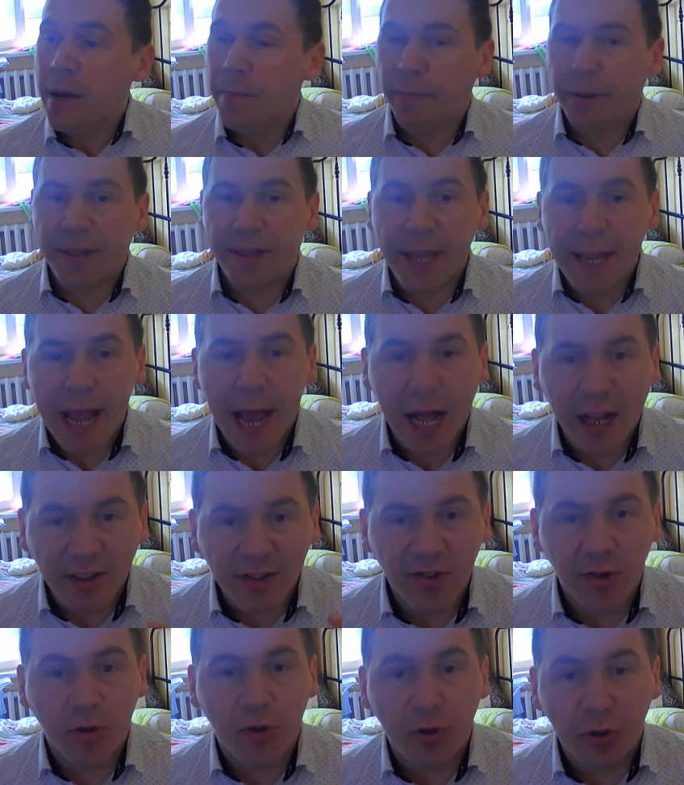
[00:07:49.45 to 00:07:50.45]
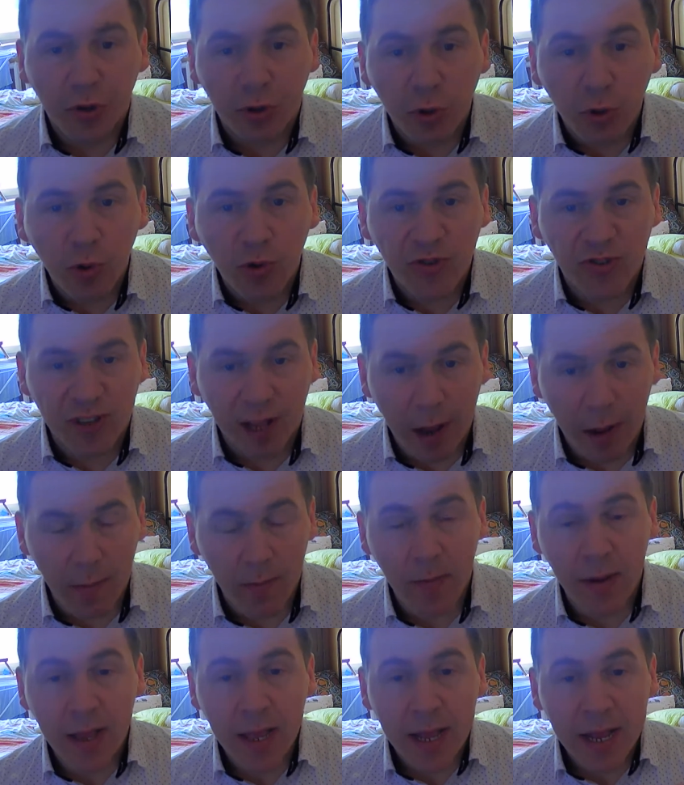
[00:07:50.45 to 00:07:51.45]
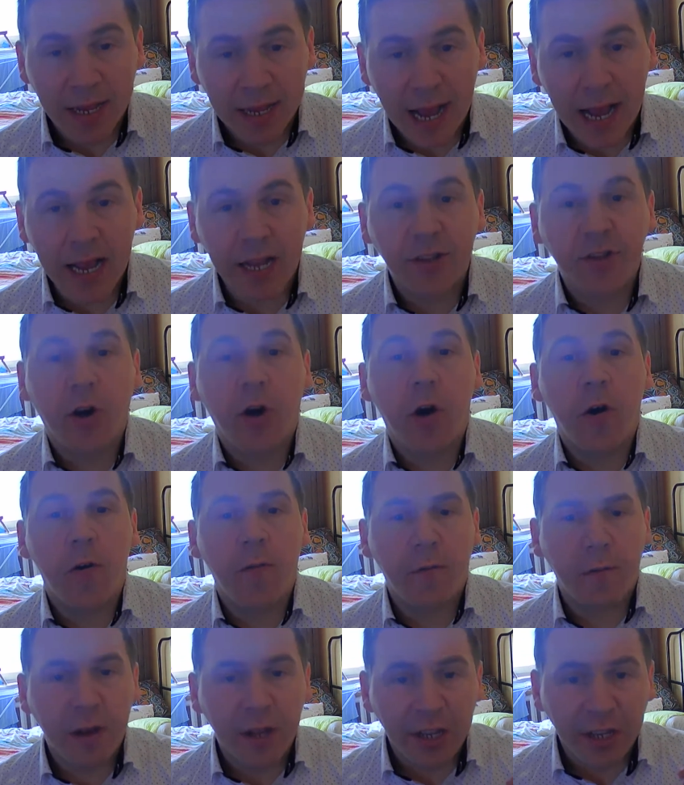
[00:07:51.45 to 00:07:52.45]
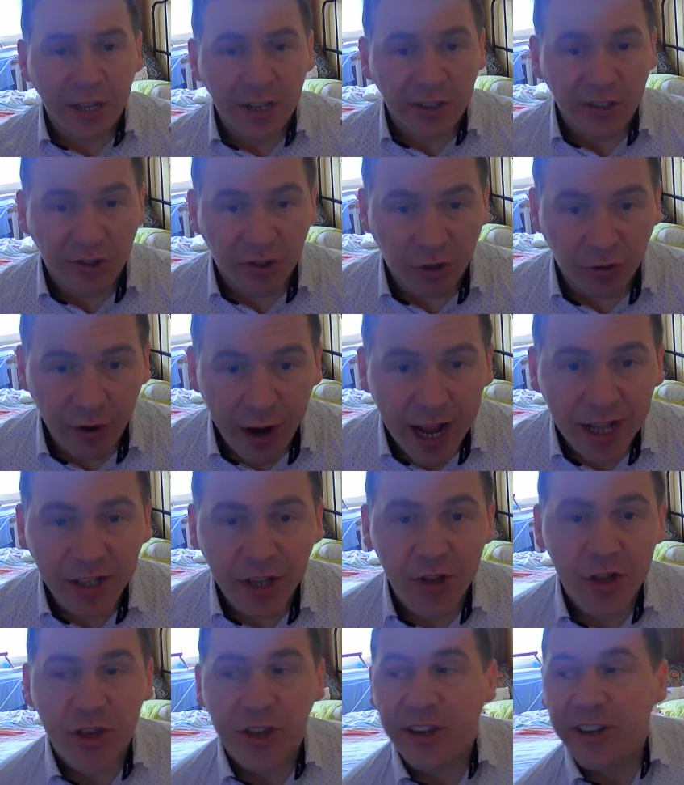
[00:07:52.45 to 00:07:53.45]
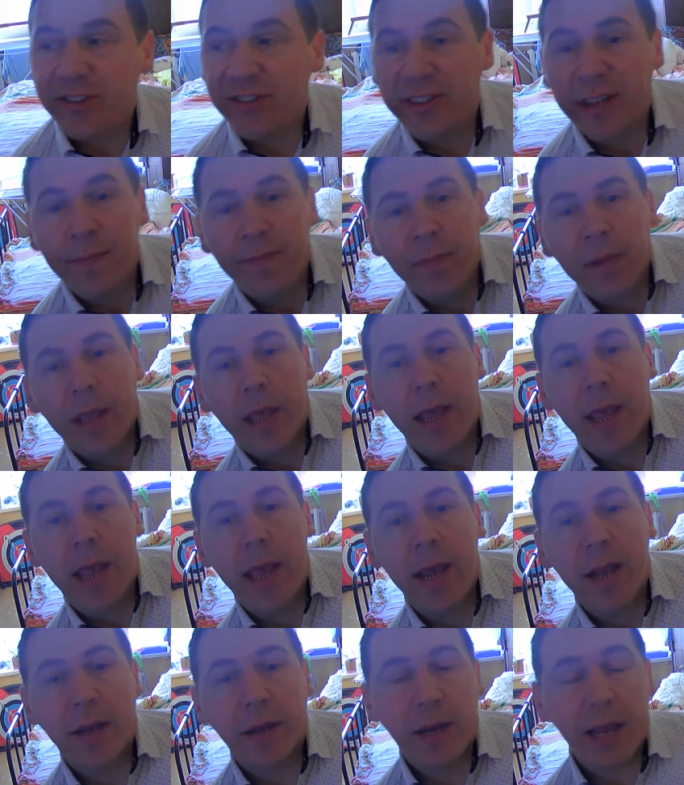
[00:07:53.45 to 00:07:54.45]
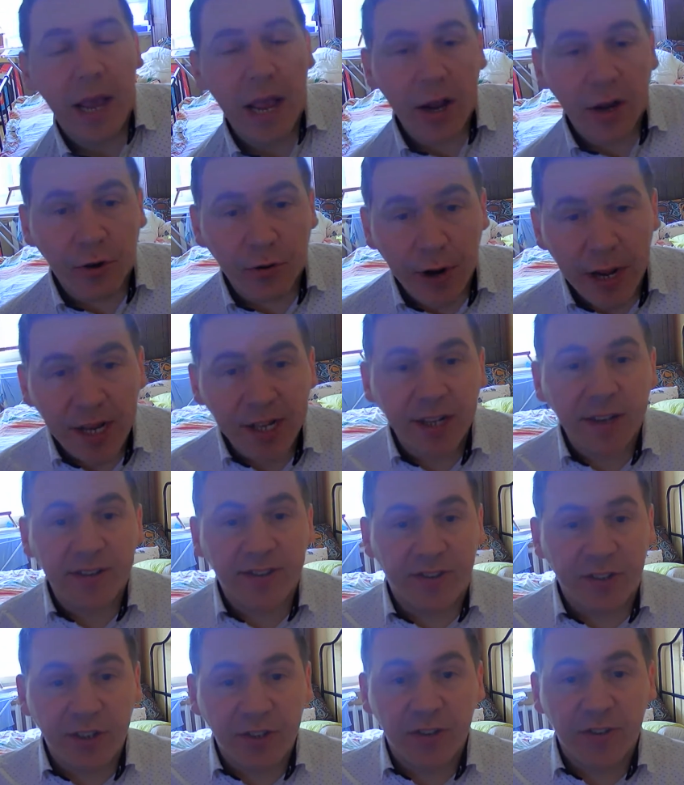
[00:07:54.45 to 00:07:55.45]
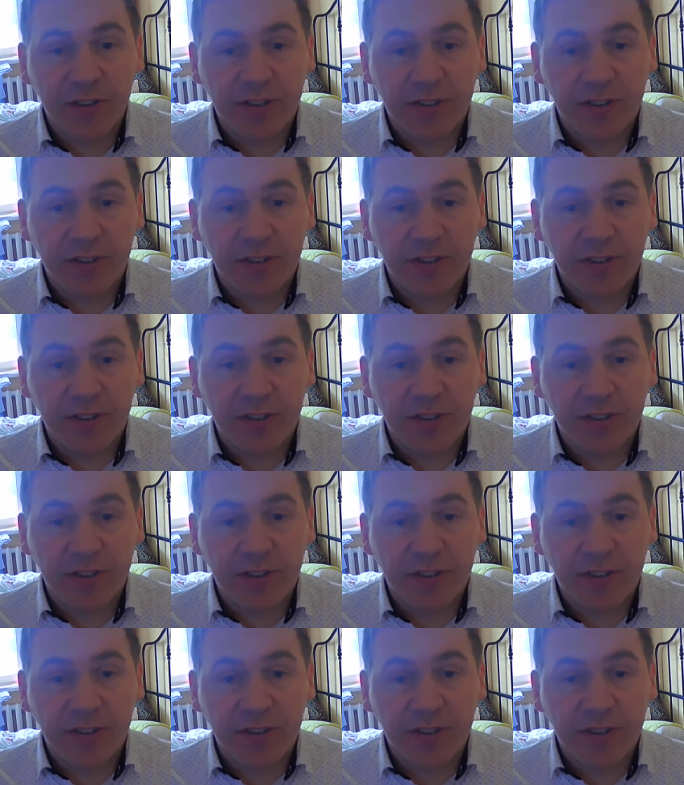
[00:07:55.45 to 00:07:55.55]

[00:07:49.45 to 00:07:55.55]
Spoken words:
but they also do some kind of strategies and creating certain